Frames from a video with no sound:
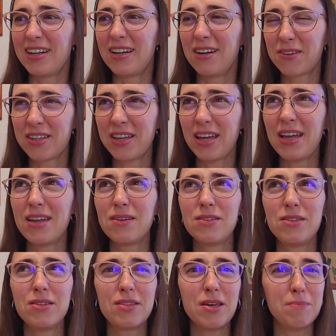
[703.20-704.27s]

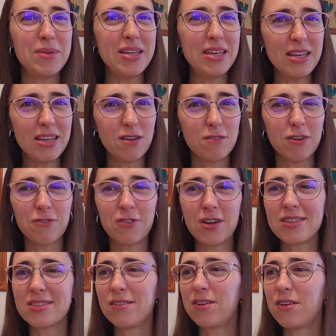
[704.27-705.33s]
Okay, the meaning of a
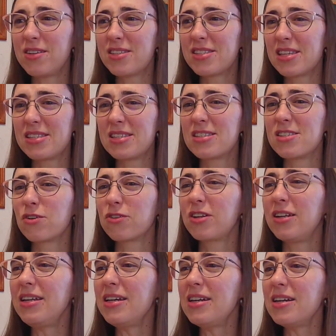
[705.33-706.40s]
phrasal verb, it says it's not
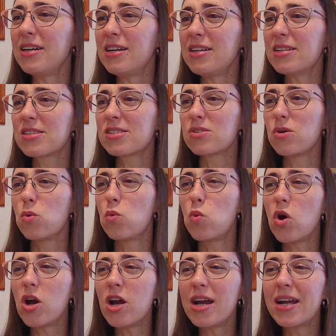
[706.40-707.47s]
clear, so
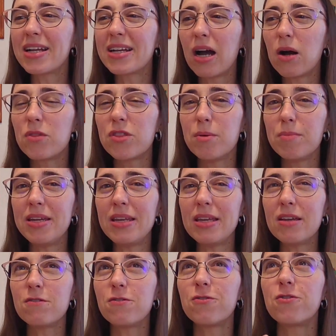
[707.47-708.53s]
work out the
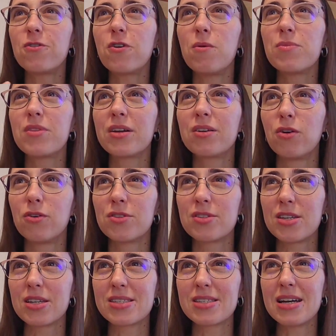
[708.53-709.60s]
meaning from the
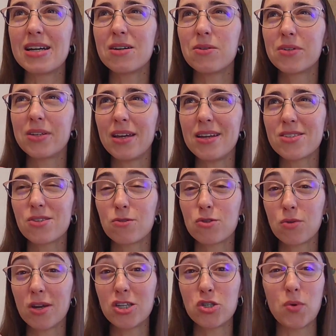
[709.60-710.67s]
context. Okay, so
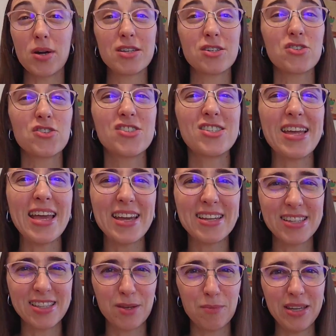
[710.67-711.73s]
try to
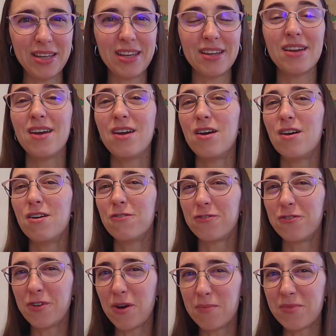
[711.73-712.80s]
understand the meaning
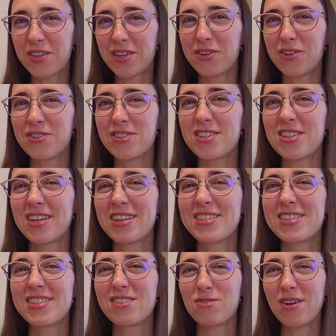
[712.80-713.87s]
from the
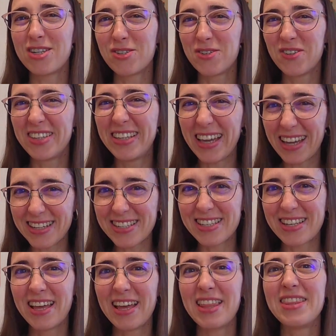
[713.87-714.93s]
context, try to get
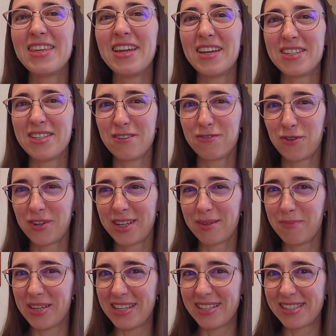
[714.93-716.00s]
the idea of what it
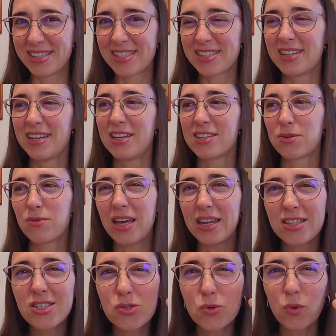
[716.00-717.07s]
means. So that
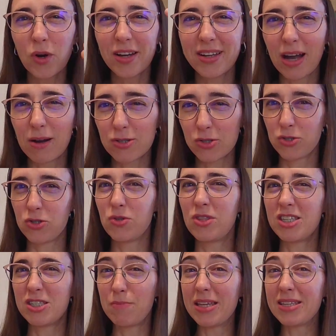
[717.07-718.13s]
is to work out, to do
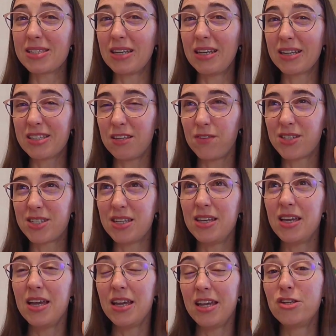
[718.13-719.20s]
this mental
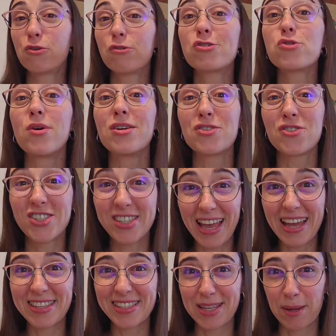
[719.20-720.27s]
activity in order to
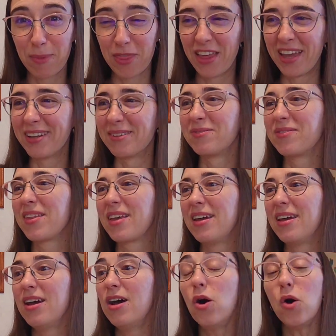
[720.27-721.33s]
understand something.
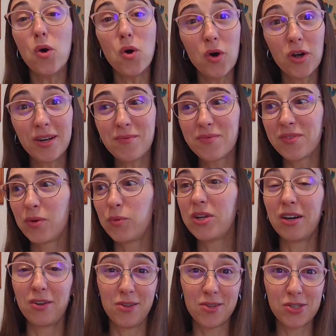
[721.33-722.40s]
Or we
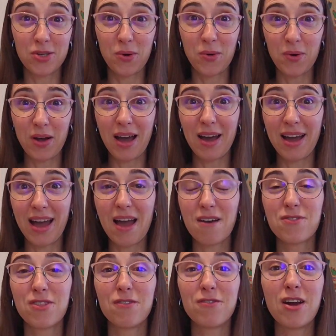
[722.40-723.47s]
can also have
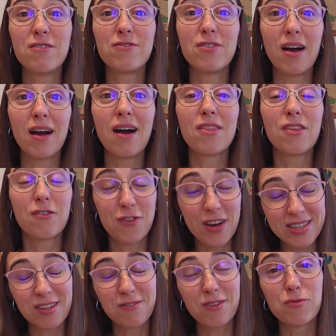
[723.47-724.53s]
the
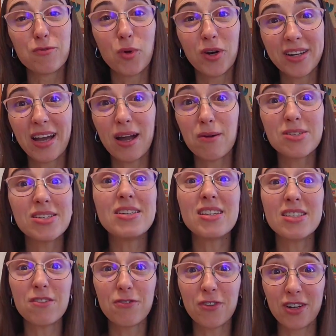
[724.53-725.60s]
phrasal work out in a
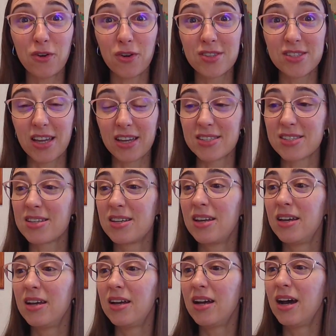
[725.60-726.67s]
different context.
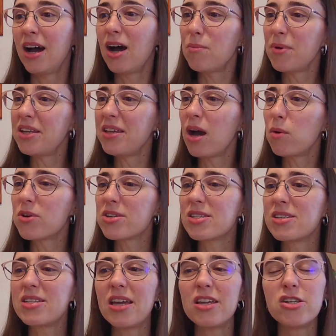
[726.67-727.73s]
How many hours a
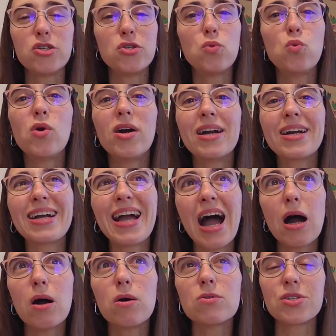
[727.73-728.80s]
day do you work
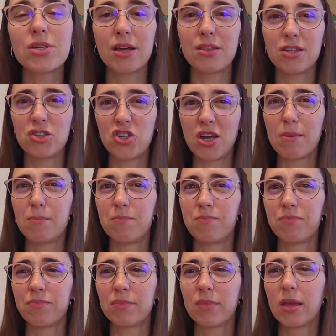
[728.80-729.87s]
out at the
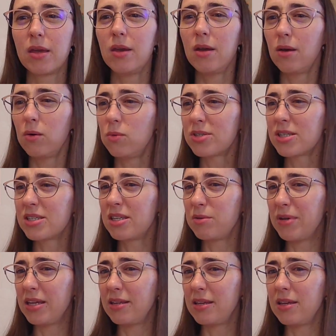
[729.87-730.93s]
gym? What does it
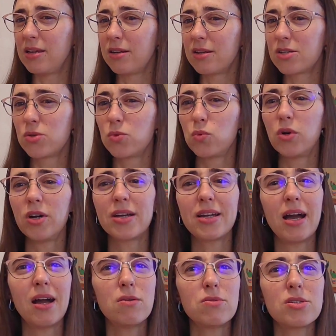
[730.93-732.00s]
mean here to work
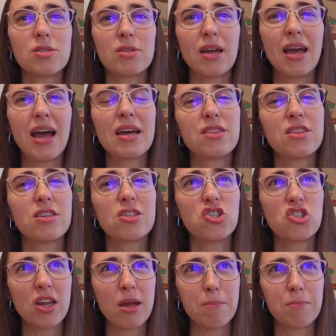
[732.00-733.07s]
out at the
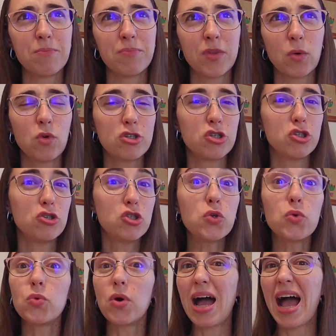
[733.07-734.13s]
gym? What do you
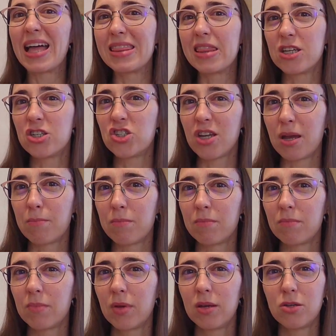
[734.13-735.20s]
do at the gym?
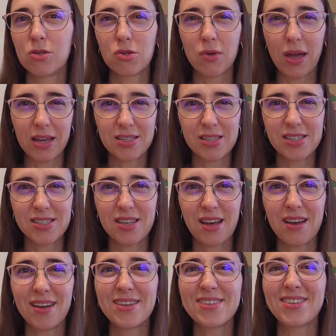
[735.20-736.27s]
You do
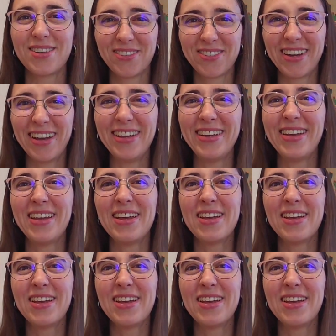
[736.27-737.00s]
exercise, okay?